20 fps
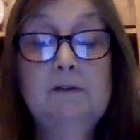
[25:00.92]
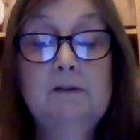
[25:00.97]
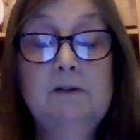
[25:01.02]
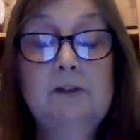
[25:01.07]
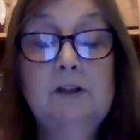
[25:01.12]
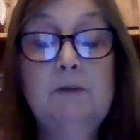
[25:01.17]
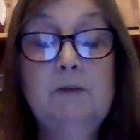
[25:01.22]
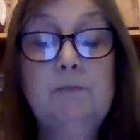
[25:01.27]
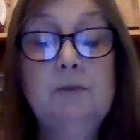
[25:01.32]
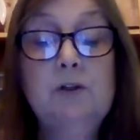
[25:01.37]

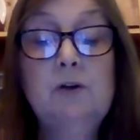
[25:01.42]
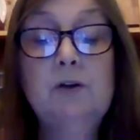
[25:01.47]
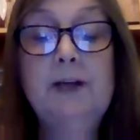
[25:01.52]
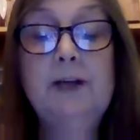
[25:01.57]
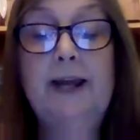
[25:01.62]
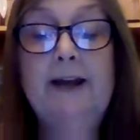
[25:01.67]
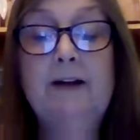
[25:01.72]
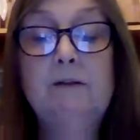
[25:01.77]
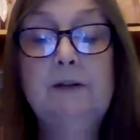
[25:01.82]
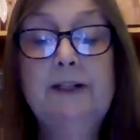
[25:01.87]
Some
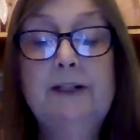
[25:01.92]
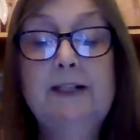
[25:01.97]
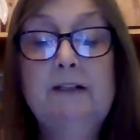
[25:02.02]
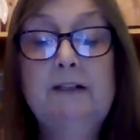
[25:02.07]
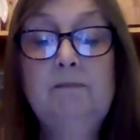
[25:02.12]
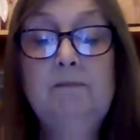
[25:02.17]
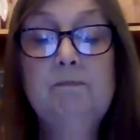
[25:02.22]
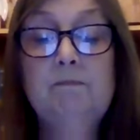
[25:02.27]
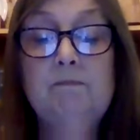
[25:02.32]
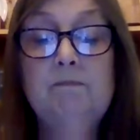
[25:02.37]
dog
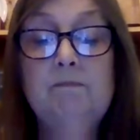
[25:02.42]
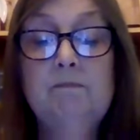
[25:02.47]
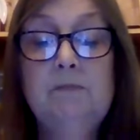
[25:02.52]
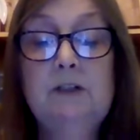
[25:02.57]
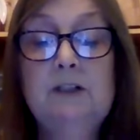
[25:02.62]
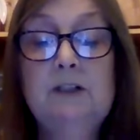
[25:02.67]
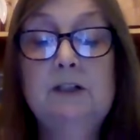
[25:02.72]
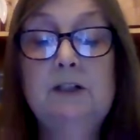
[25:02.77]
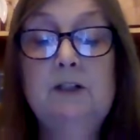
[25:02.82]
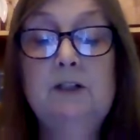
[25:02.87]
howling,
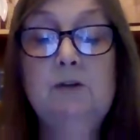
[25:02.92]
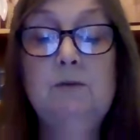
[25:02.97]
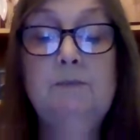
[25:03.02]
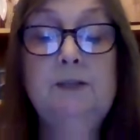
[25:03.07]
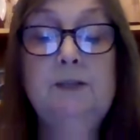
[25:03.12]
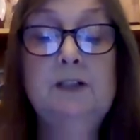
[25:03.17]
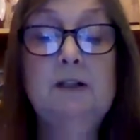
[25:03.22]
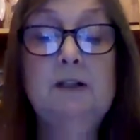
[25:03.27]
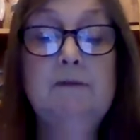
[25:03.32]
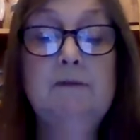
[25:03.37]
he said to
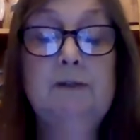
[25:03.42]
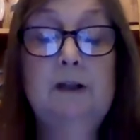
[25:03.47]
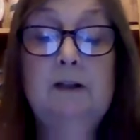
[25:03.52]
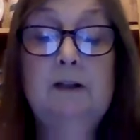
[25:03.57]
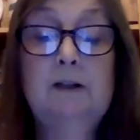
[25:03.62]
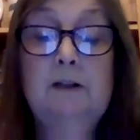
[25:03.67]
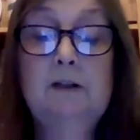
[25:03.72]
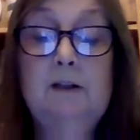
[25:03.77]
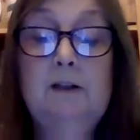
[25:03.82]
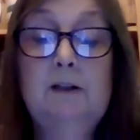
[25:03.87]
himself.
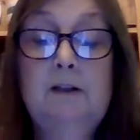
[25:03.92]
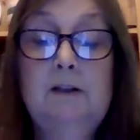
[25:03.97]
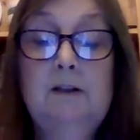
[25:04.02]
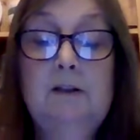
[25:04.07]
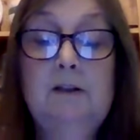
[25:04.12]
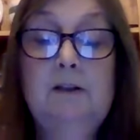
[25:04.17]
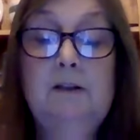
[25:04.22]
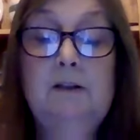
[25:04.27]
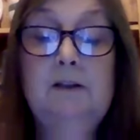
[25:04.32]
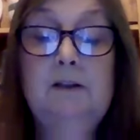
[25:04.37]

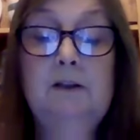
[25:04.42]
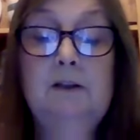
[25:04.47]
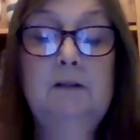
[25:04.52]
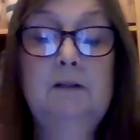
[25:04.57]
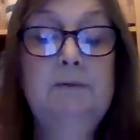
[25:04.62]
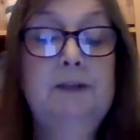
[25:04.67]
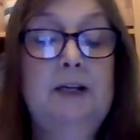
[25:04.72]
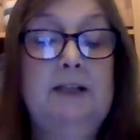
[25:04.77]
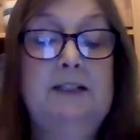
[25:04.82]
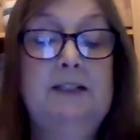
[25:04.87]

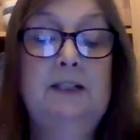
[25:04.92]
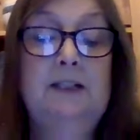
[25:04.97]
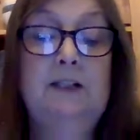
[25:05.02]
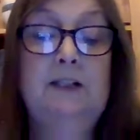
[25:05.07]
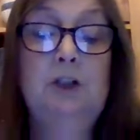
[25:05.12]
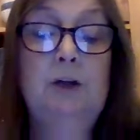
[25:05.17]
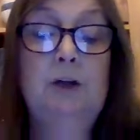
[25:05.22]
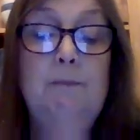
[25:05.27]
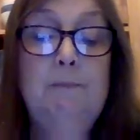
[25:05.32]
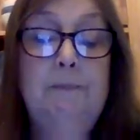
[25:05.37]
I'm
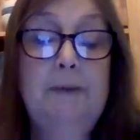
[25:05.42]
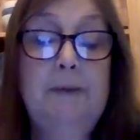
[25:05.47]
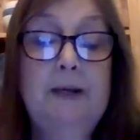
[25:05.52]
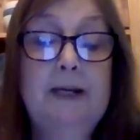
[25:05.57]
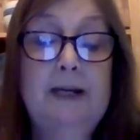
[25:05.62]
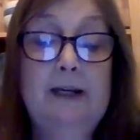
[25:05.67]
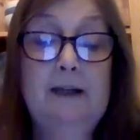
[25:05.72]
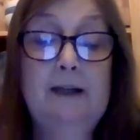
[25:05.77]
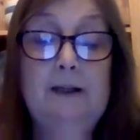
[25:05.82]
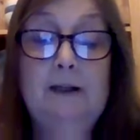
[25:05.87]
getting
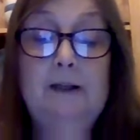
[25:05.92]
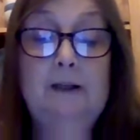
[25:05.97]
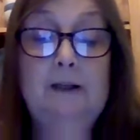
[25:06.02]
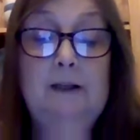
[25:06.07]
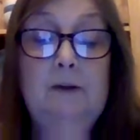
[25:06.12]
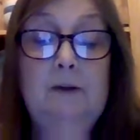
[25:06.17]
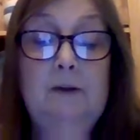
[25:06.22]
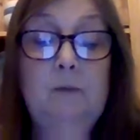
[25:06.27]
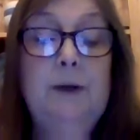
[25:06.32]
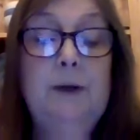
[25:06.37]
jumpy.
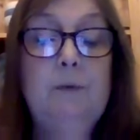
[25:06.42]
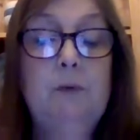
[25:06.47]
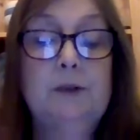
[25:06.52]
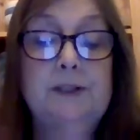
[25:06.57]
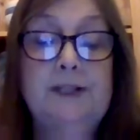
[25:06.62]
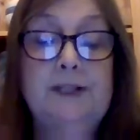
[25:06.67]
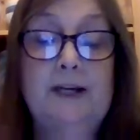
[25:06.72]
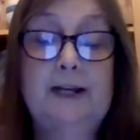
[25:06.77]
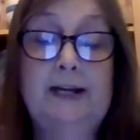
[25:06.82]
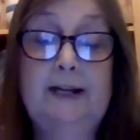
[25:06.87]
Where
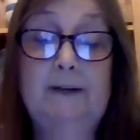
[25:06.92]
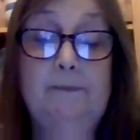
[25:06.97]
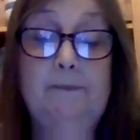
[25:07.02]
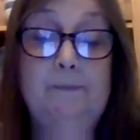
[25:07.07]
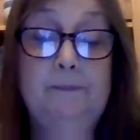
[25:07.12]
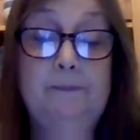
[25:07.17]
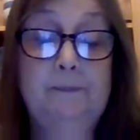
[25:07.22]
was I?